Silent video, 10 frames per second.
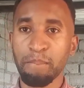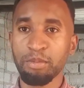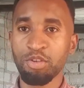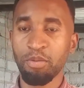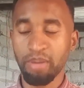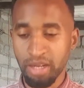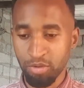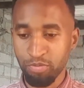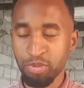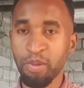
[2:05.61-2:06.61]
So but I
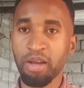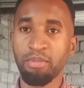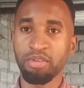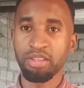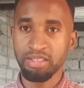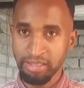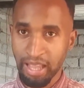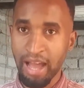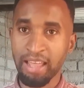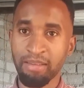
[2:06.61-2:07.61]
would speak about the
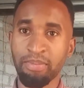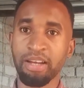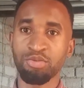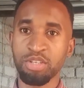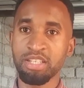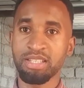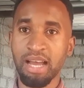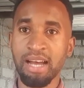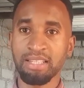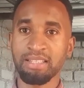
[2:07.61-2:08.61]
other part, which is
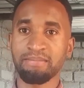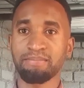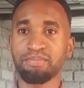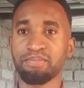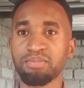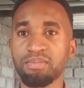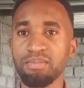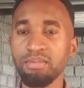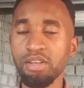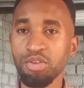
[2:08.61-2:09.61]
us.
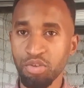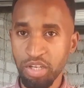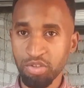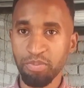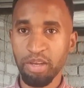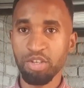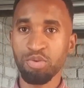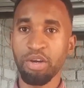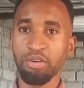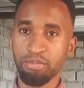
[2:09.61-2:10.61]
You need to make
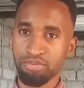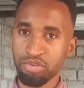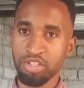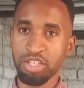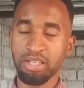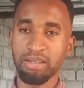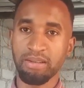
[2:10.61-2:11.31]
sure your brooding